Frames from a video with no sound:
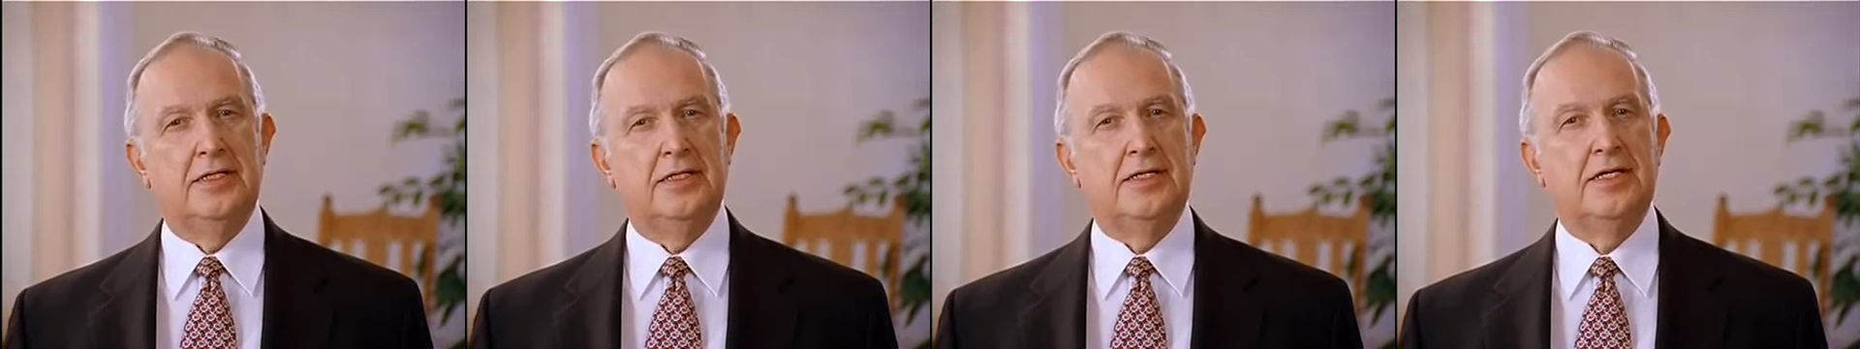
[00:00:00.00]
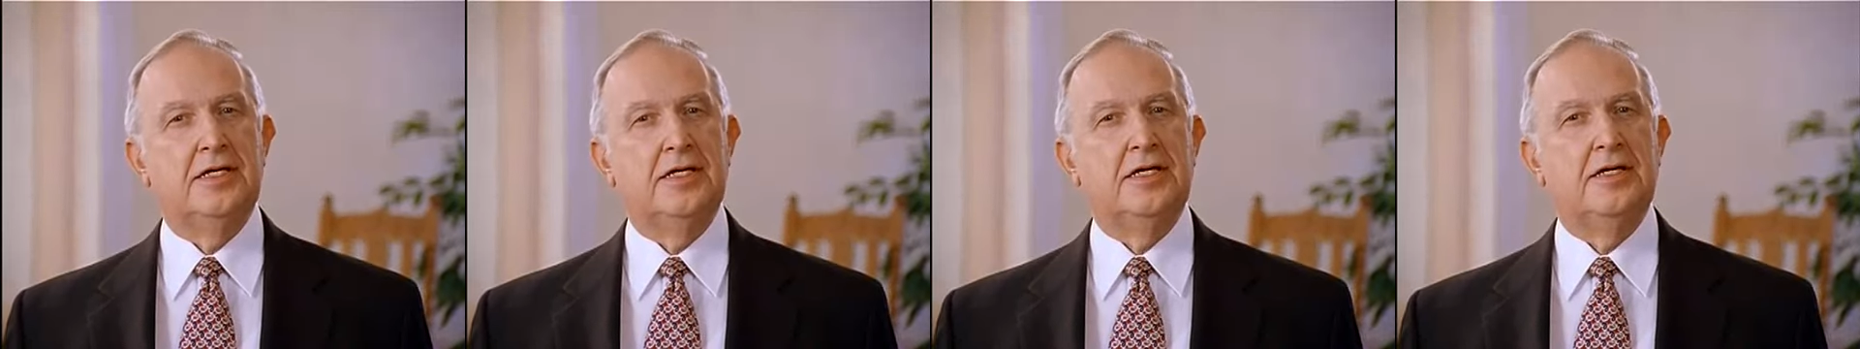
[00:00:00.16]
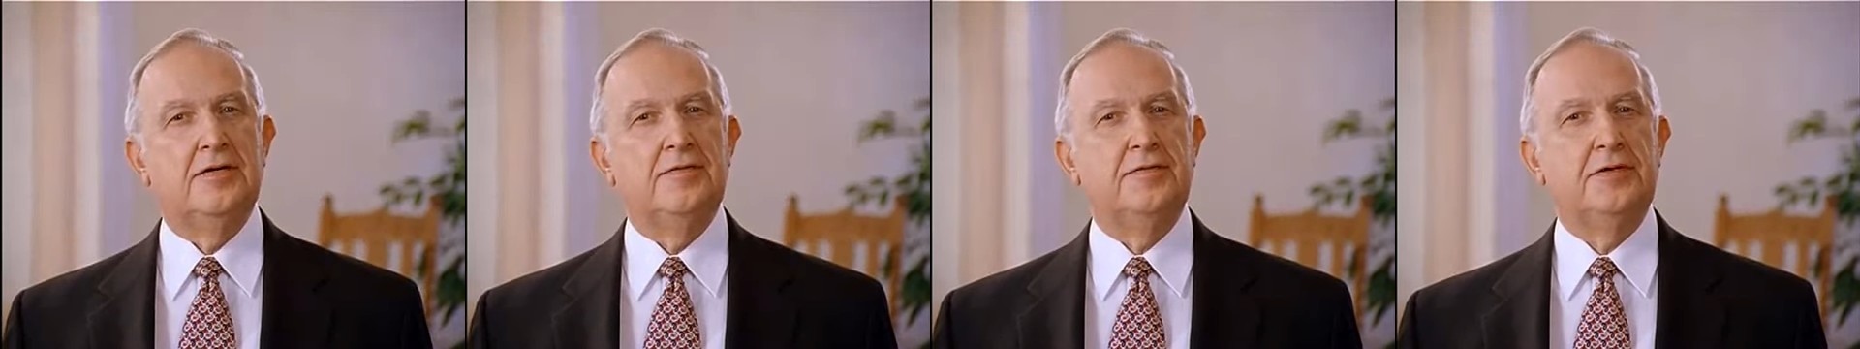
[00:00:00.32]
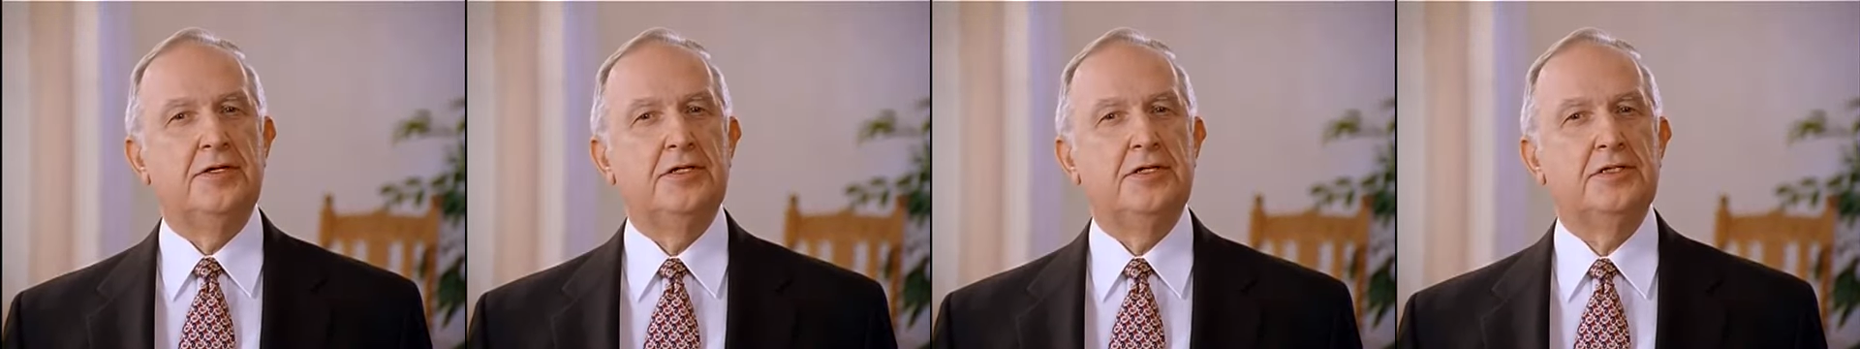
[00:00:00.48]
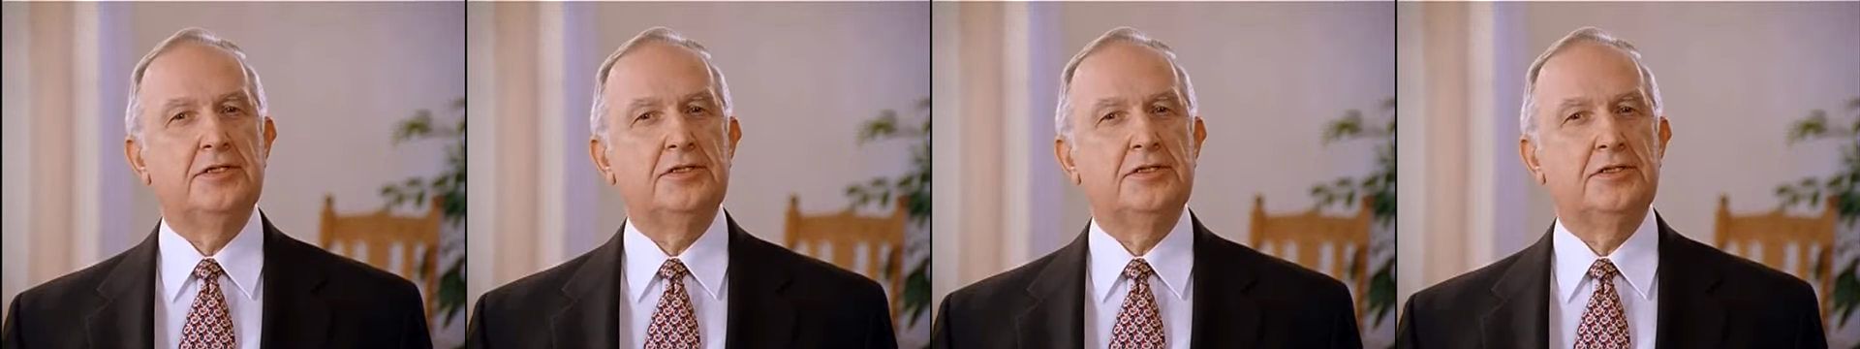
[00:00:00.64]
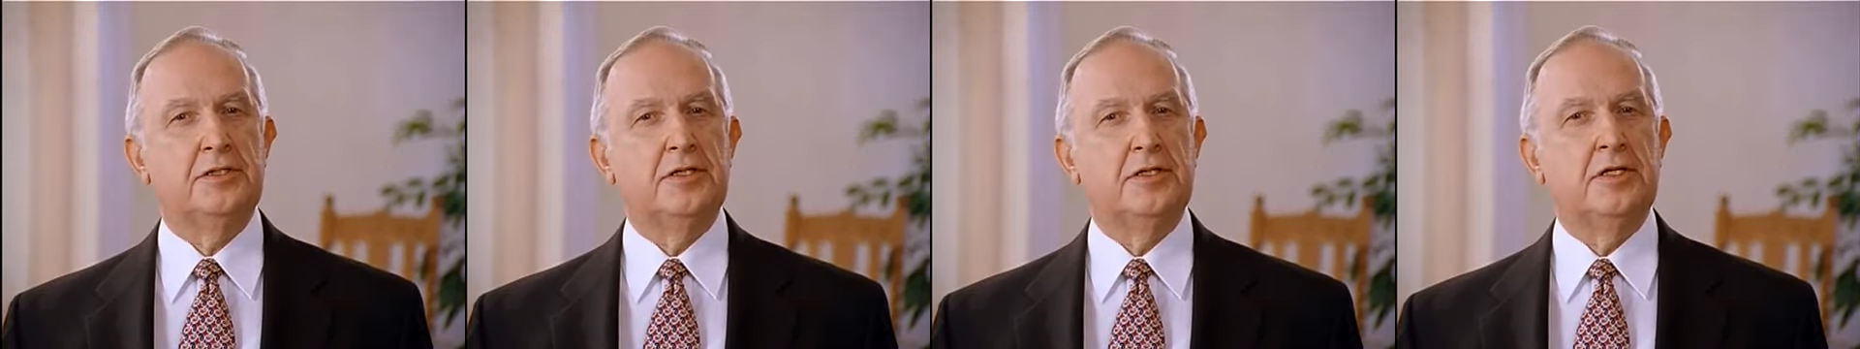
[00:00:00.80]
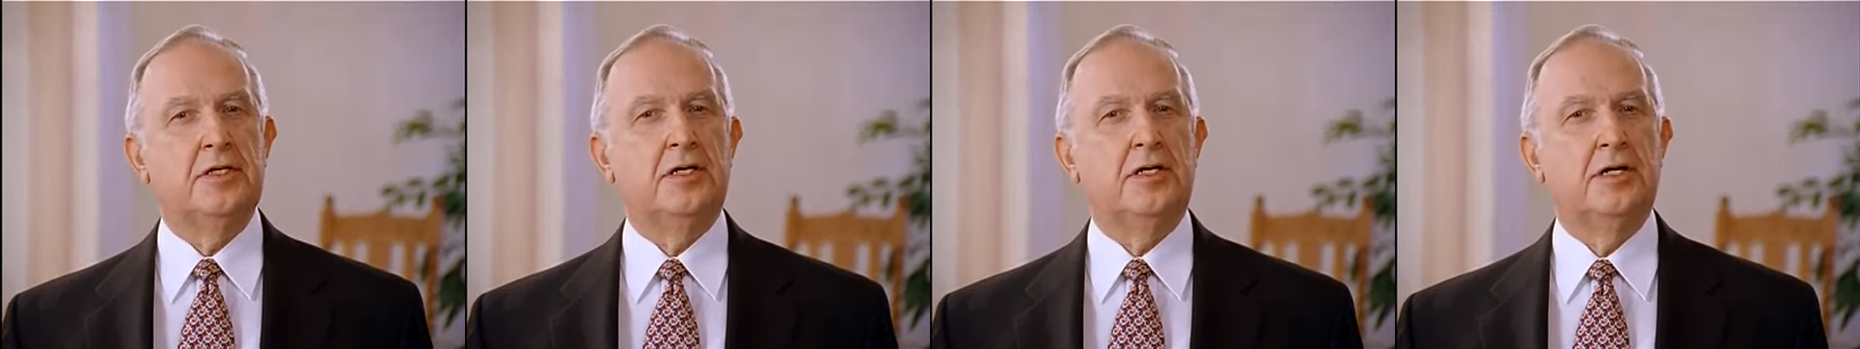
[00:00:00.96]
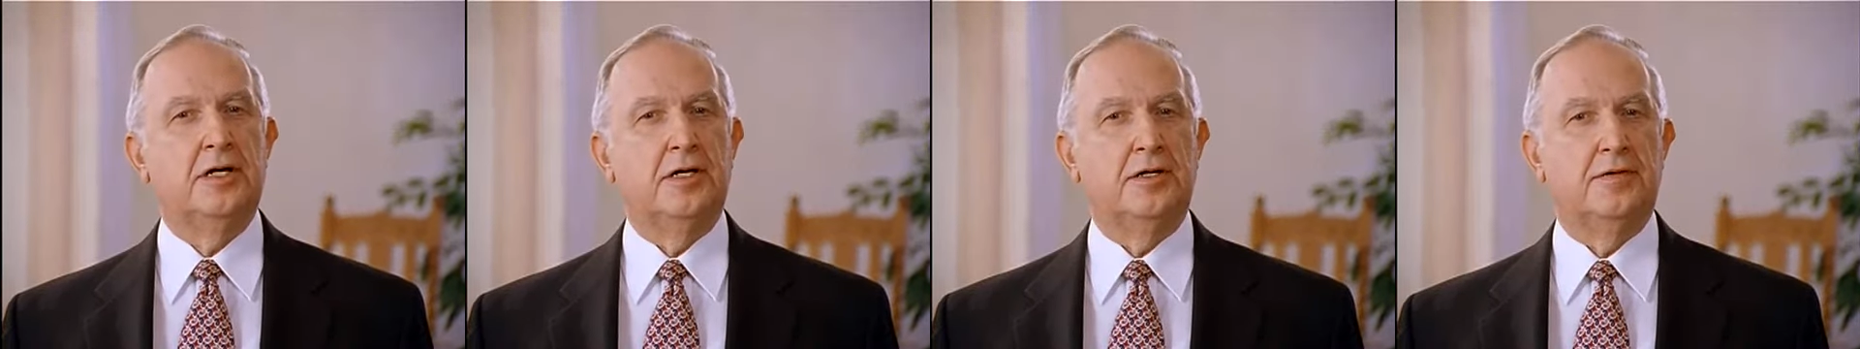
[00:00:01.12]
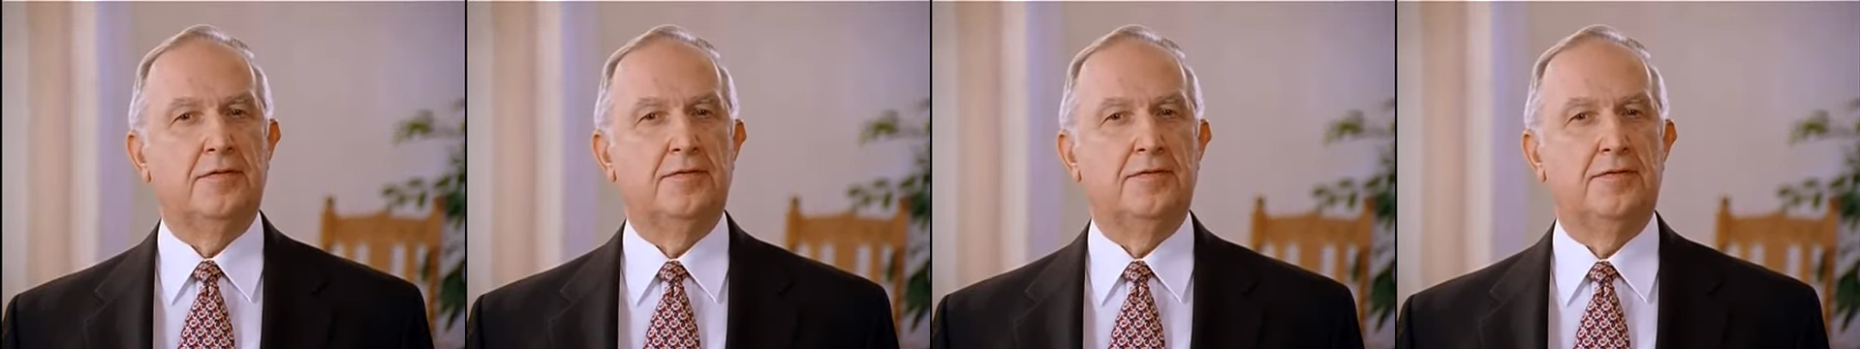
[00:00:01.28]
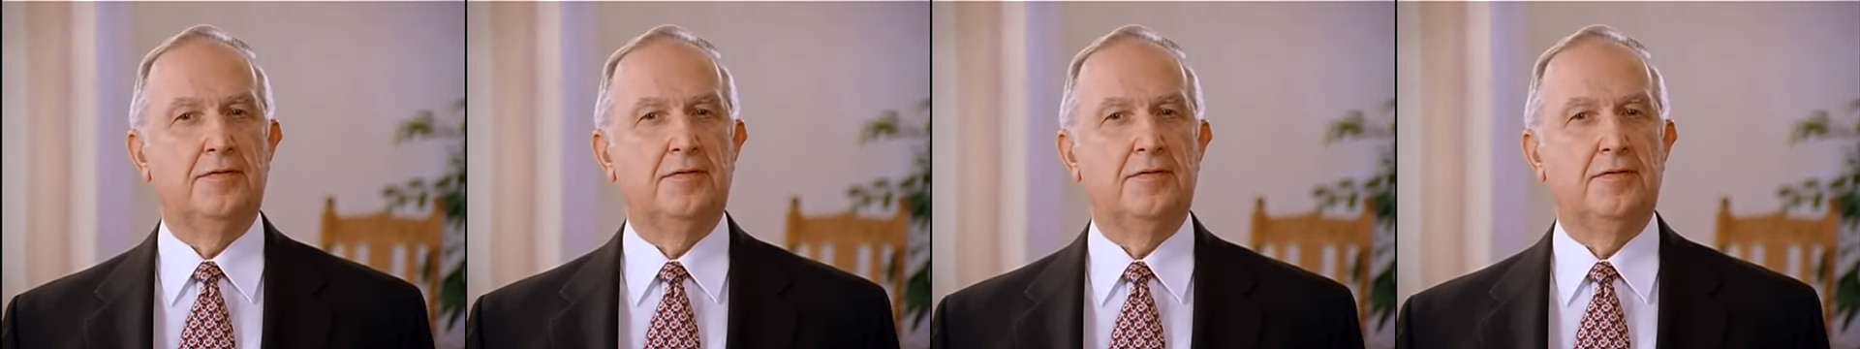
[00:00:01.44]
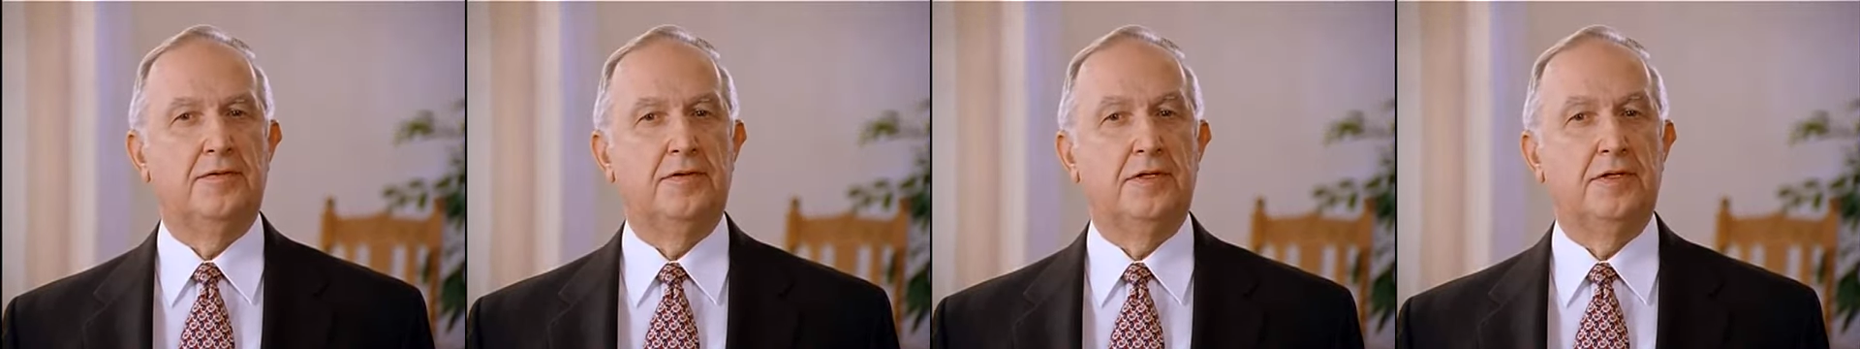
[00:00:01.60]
he gave his life